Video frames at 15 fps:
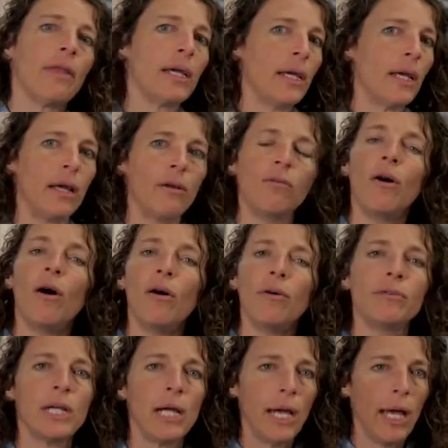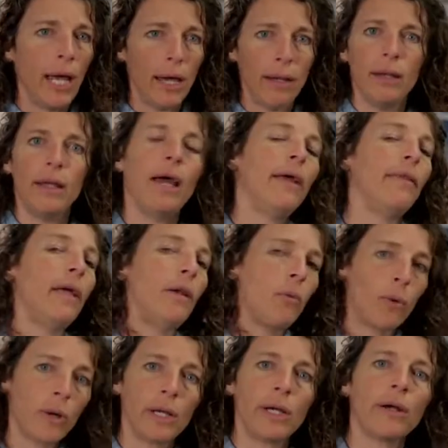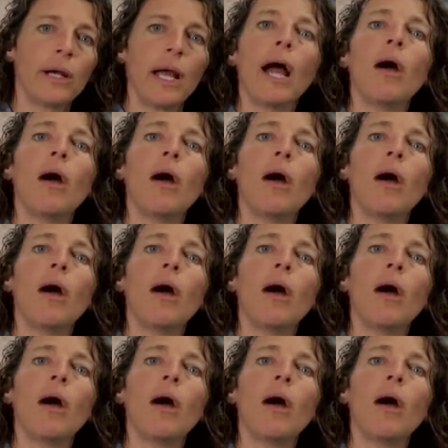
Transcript: they can get involved, and, and then we're here to